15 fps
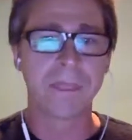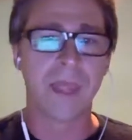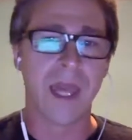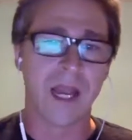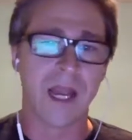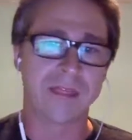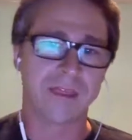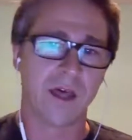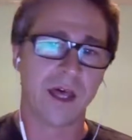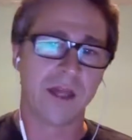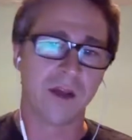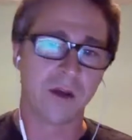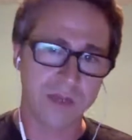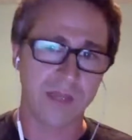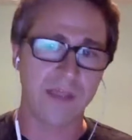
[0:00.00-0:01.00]
And I thought,
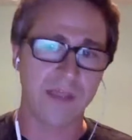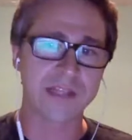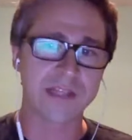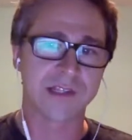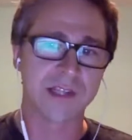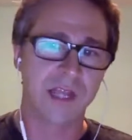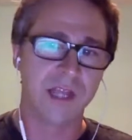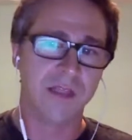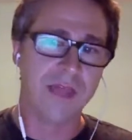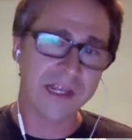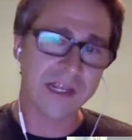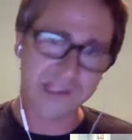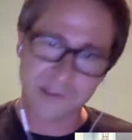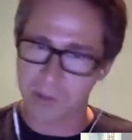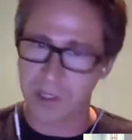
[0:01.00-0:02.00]
okay, that
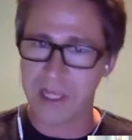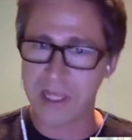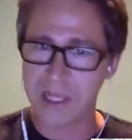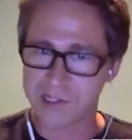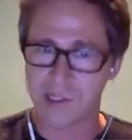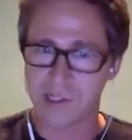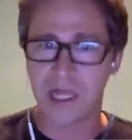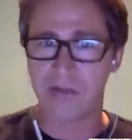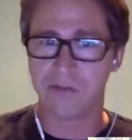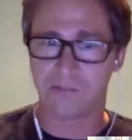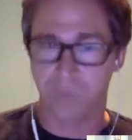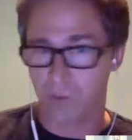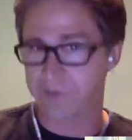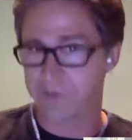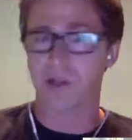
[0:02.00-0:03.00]
explains a lot
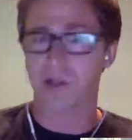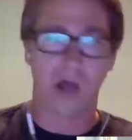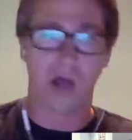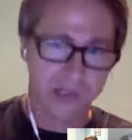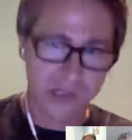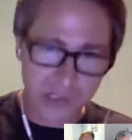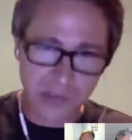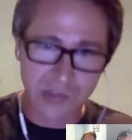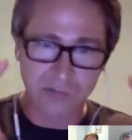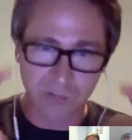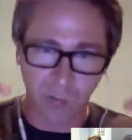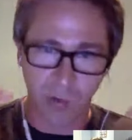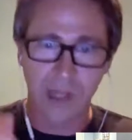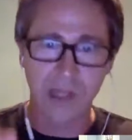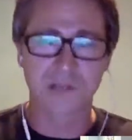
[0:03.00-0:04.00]
of what the launch
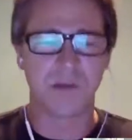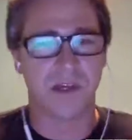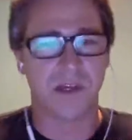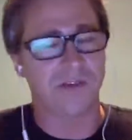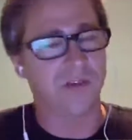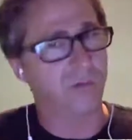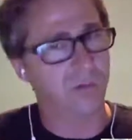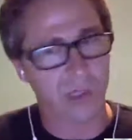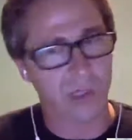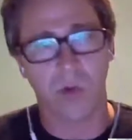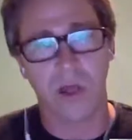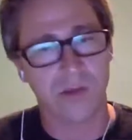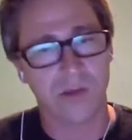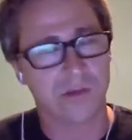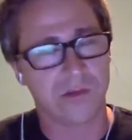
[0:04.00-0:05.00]
was, because it really
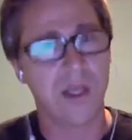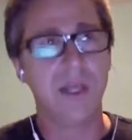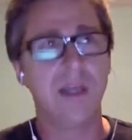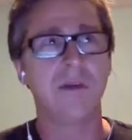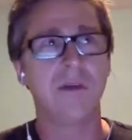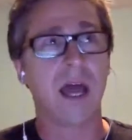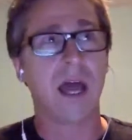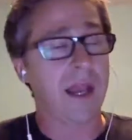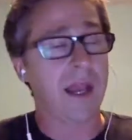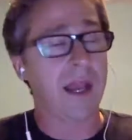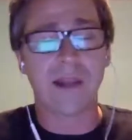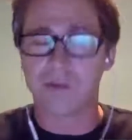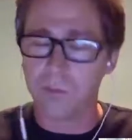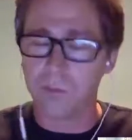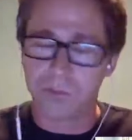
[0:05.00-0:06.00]
was.
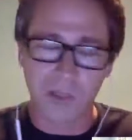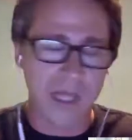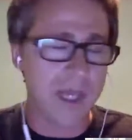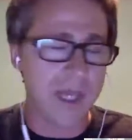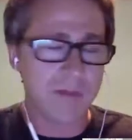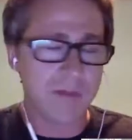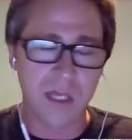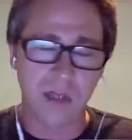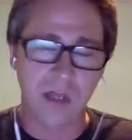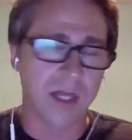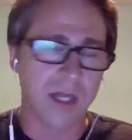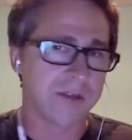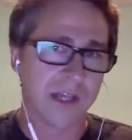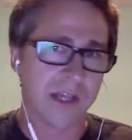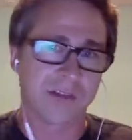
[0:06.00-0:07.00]
I don't blame Elon
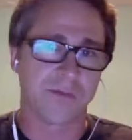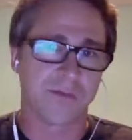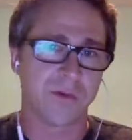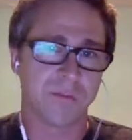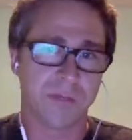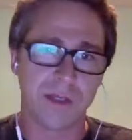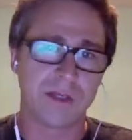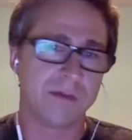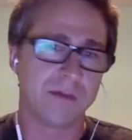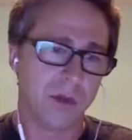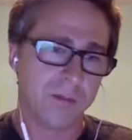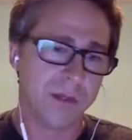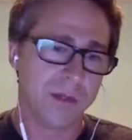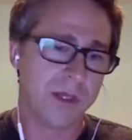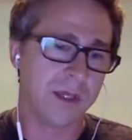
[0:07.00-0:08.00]
and Tesla for
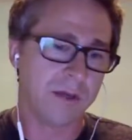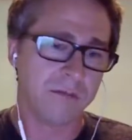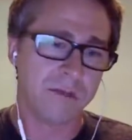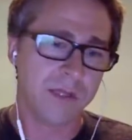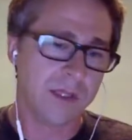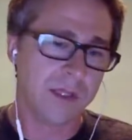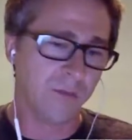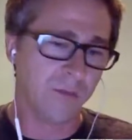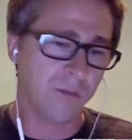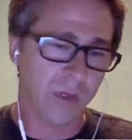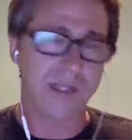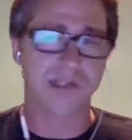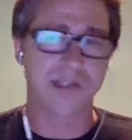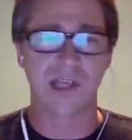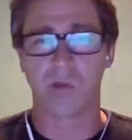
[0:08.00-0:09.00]
being
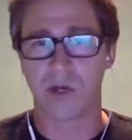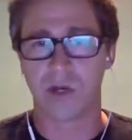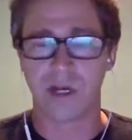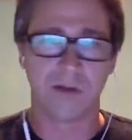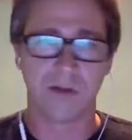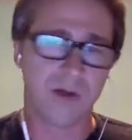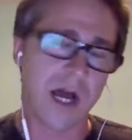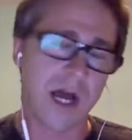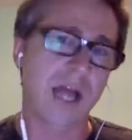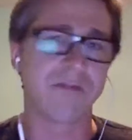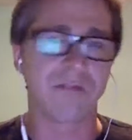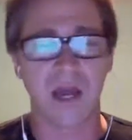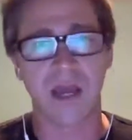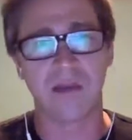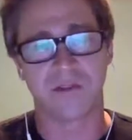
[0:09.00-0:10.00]
willing to say we're going to give a high
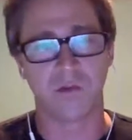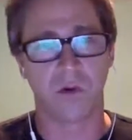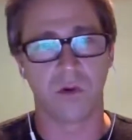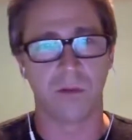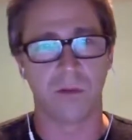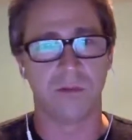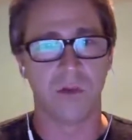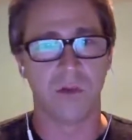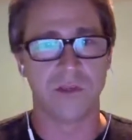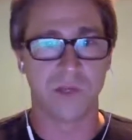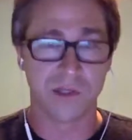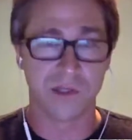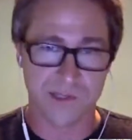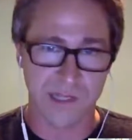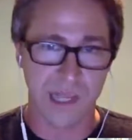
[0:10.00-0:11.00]
five to our employees,
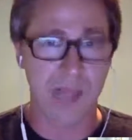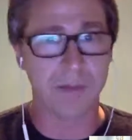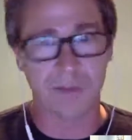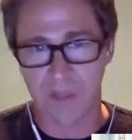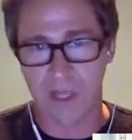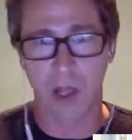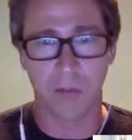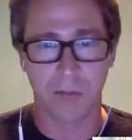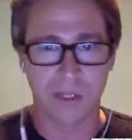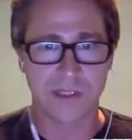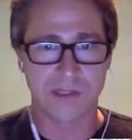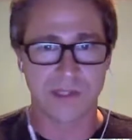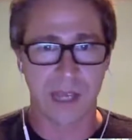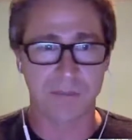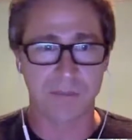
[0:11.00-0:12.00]
because damn it, they helped make
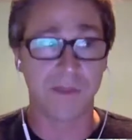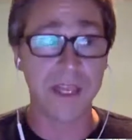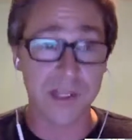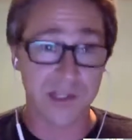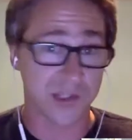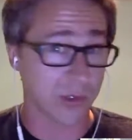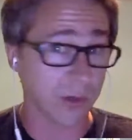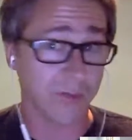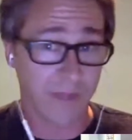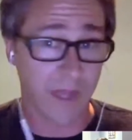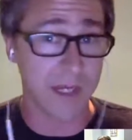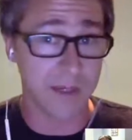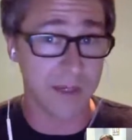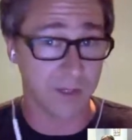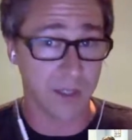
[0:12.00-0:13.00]
this happen. They deserved that
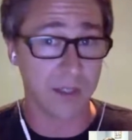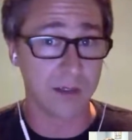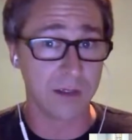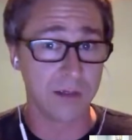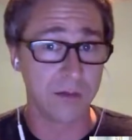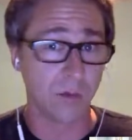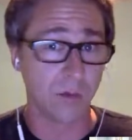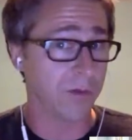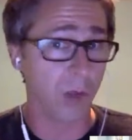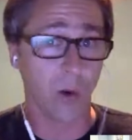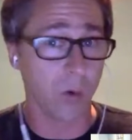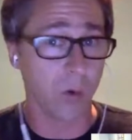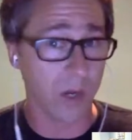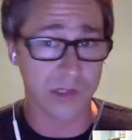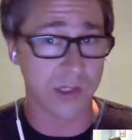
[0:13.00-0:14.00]
evening, with
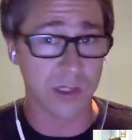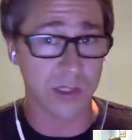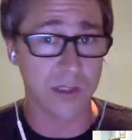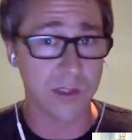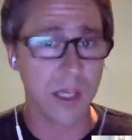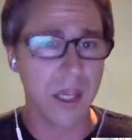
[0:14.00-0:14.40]
no question.